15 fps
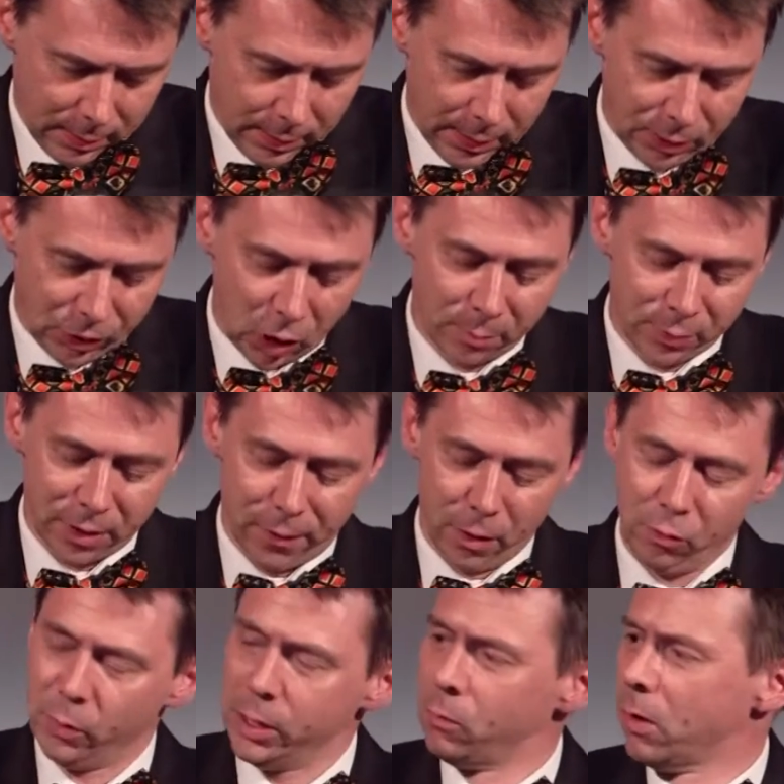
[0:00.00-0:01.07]
In terms of
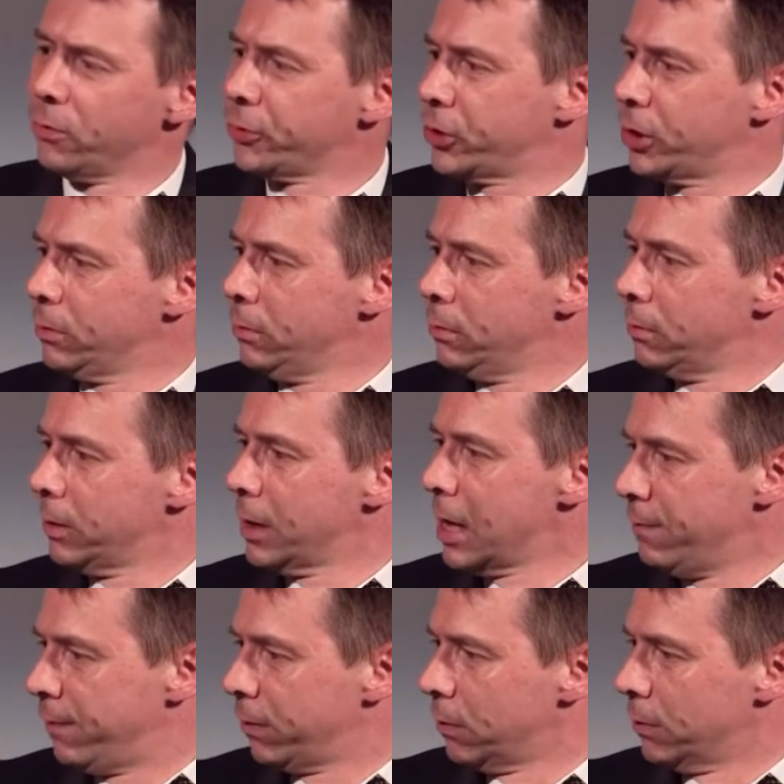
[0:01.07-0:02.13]
who we want to
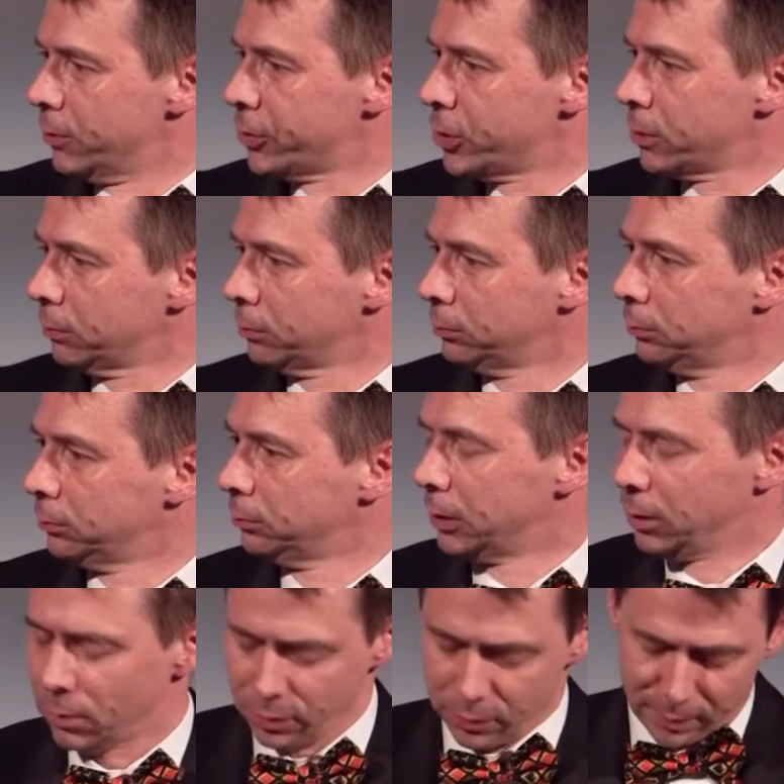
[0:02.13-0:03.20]
influence
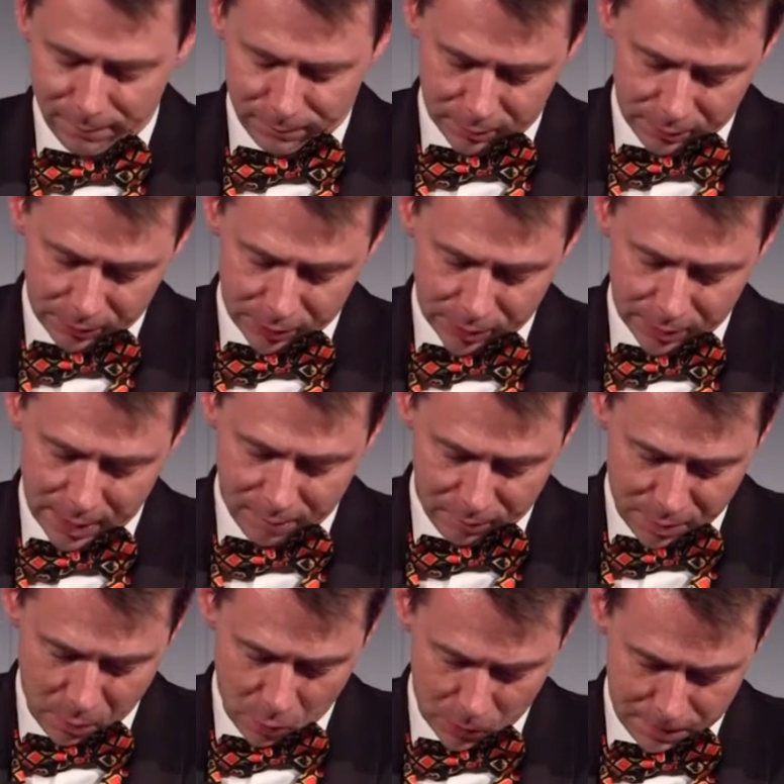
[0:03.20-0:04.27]

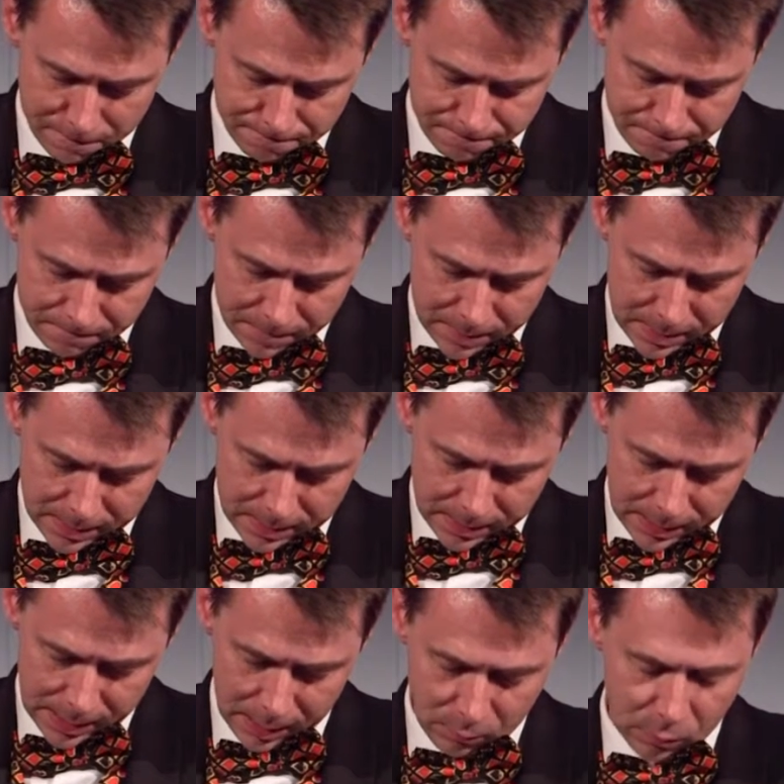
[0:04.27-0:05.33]
everybody.
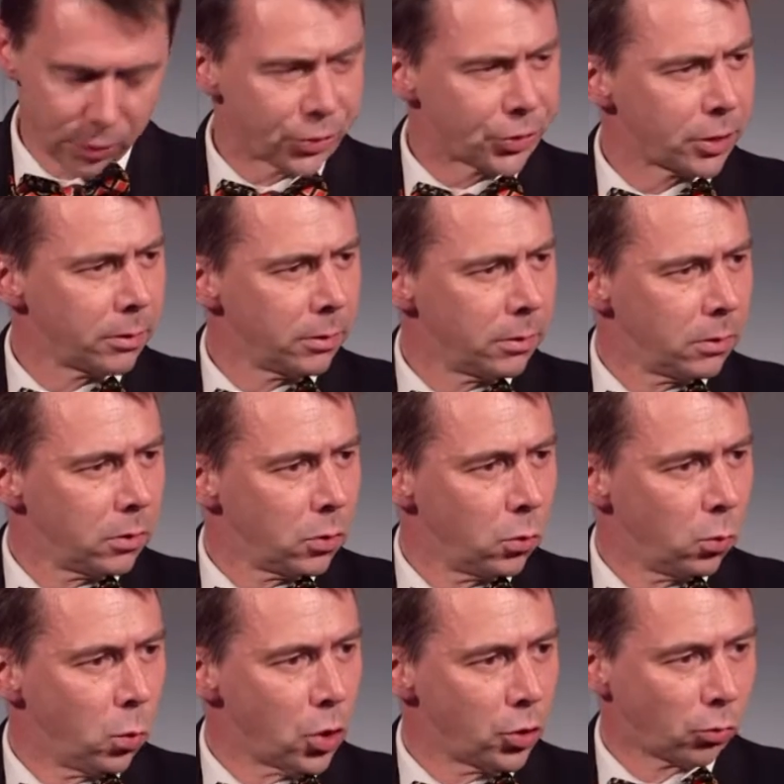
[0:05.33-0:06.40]
It was
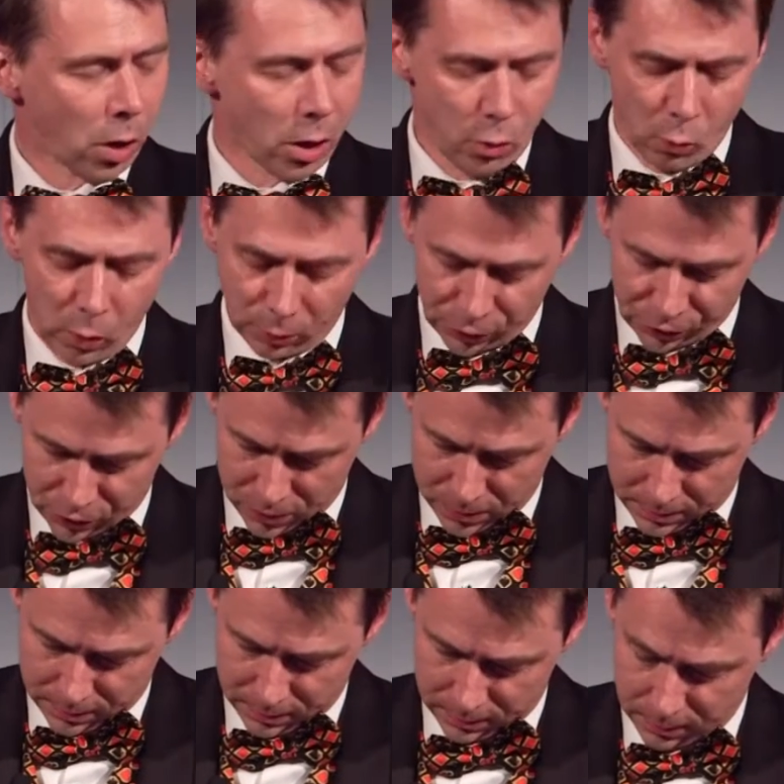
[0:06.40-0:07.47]
Woodrow
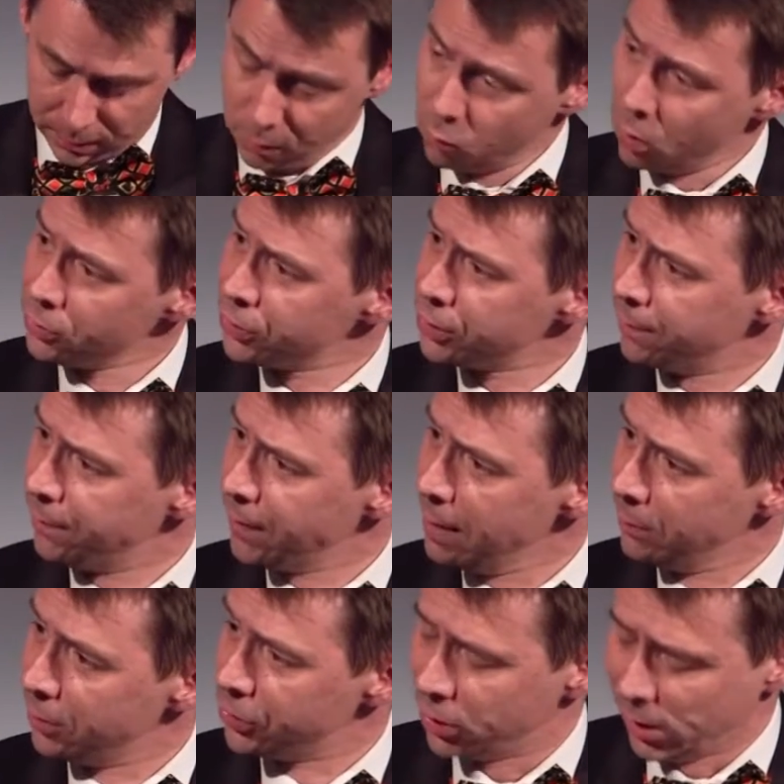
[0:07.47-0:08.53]
Wilson who once
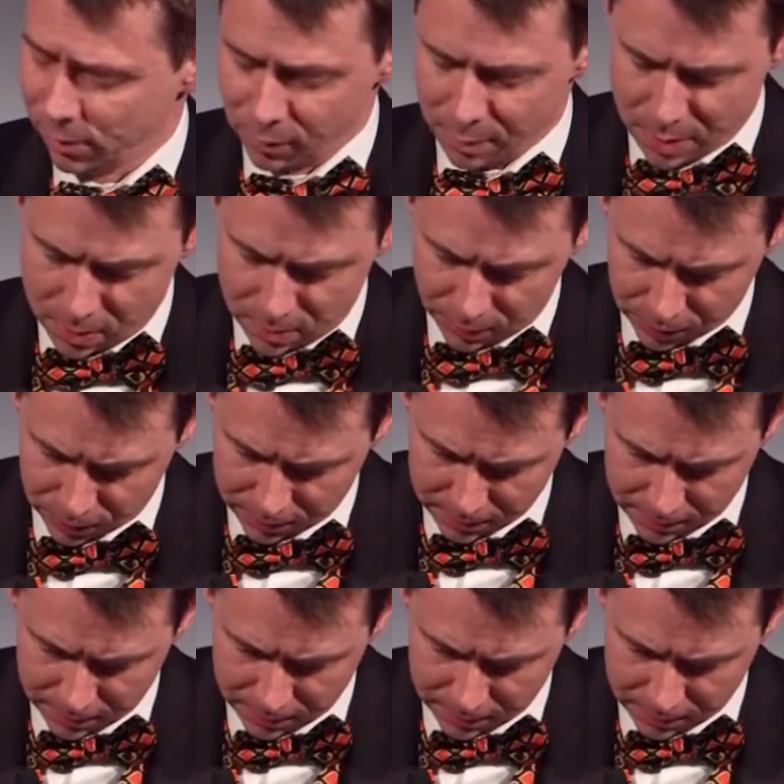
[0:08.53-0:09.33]
famously remarked,